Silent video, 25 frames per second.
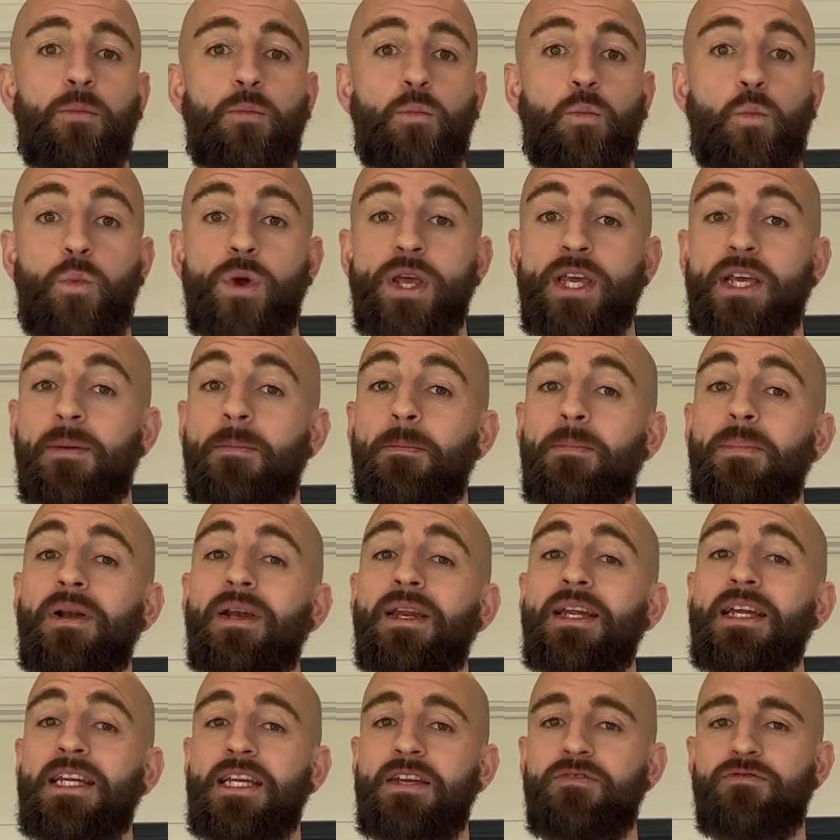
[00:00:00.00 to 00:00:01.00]
We
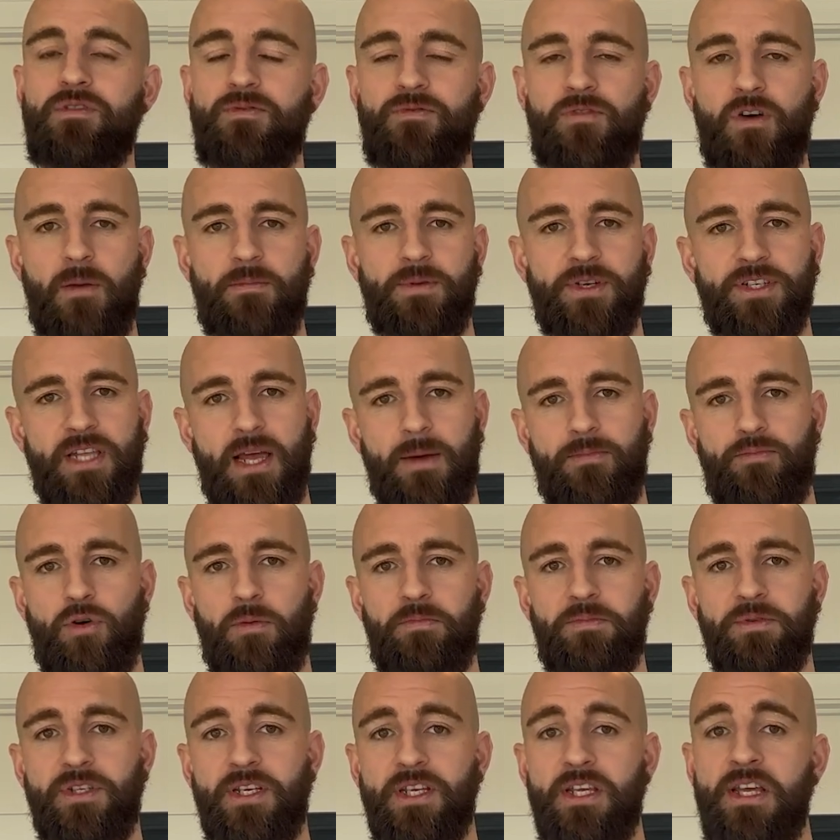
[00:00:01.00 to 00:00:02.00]
completely refurbish their
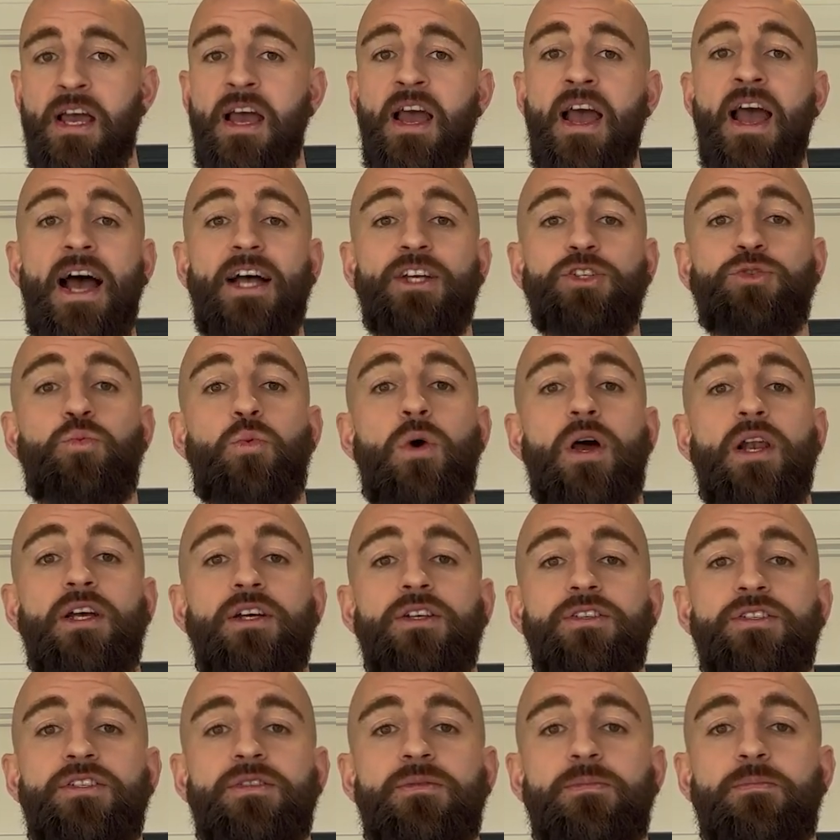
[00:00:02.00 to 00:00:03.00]
property, as well
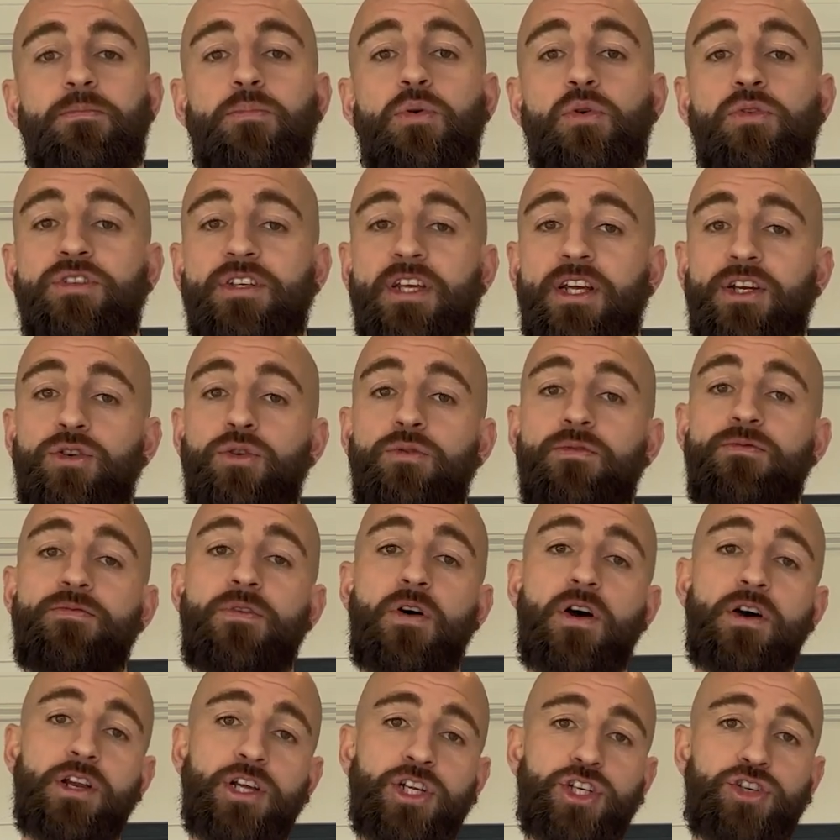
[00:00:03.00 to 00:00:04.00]
as putting new
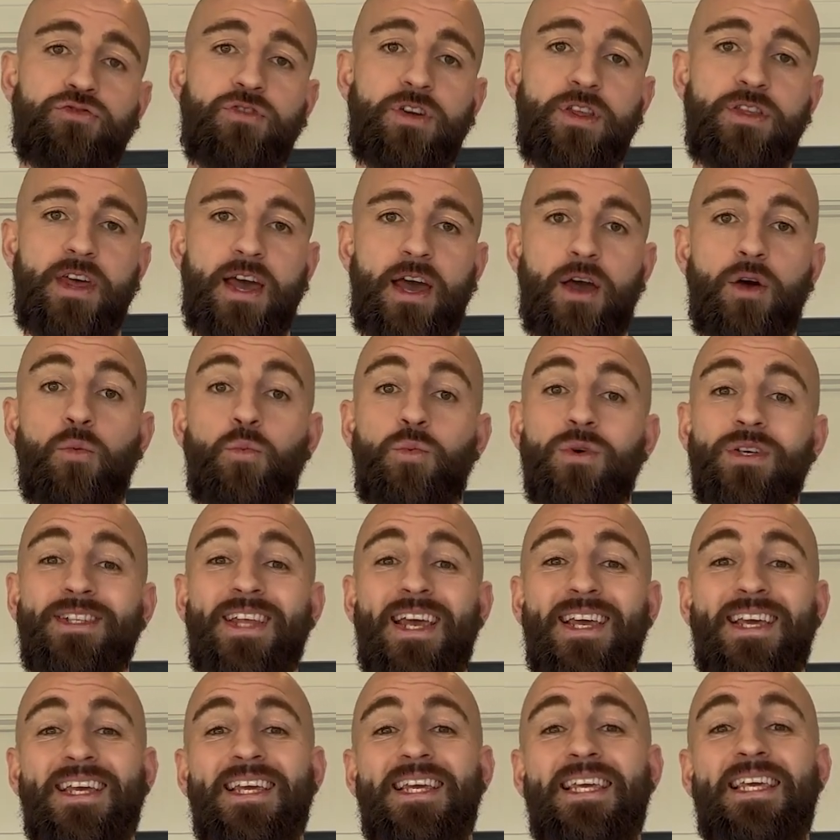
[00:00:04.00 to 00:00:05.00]
furniture in there, which
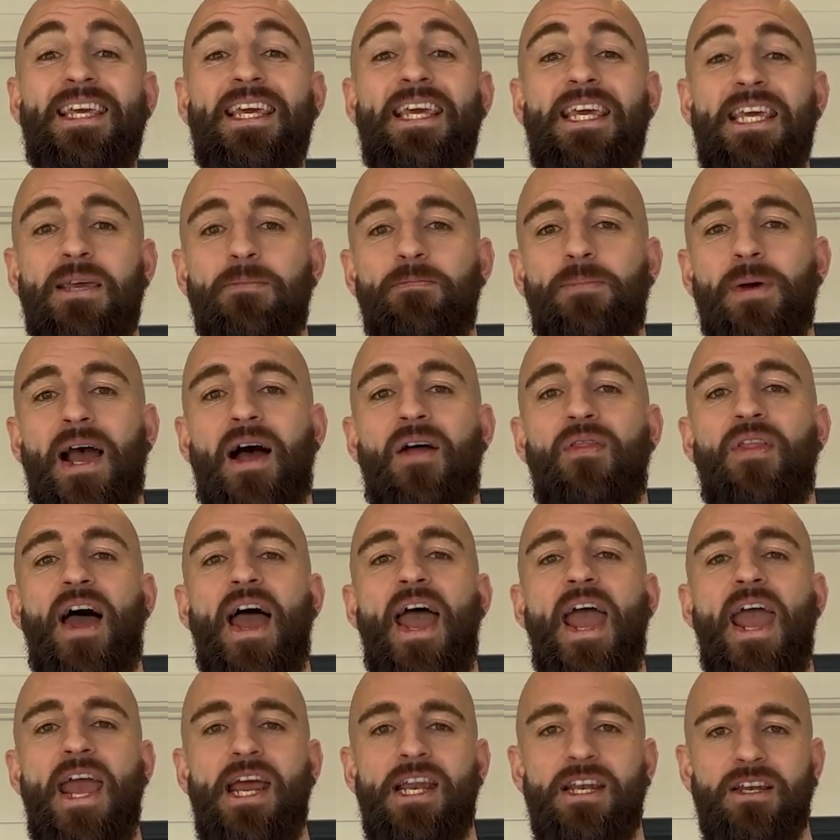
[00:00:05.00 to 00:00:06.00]
they can keep at the
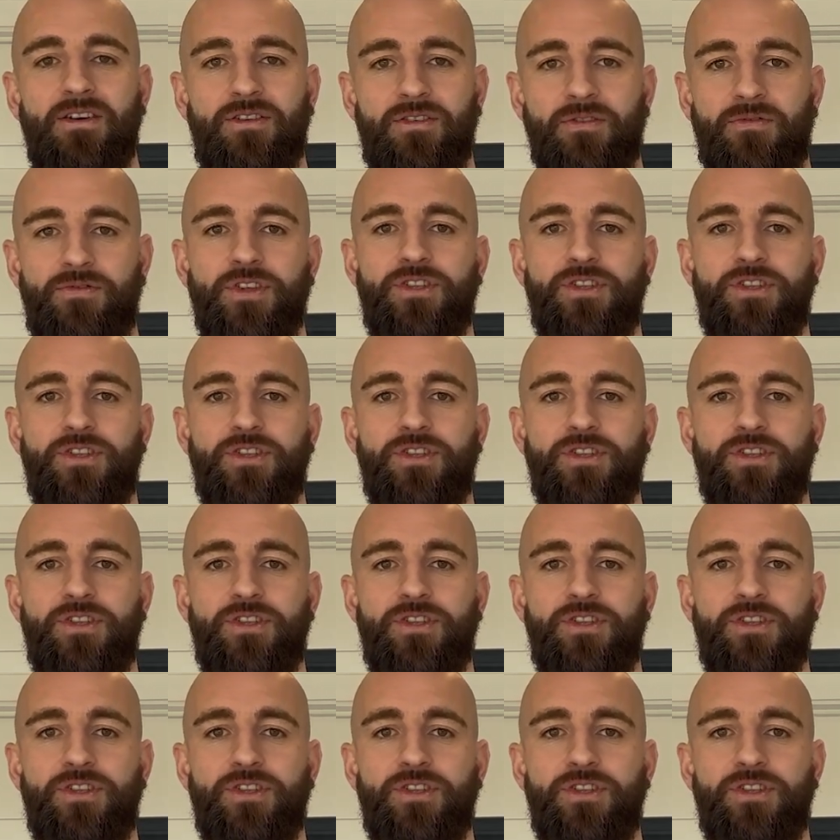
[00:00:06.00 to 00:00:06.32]
end of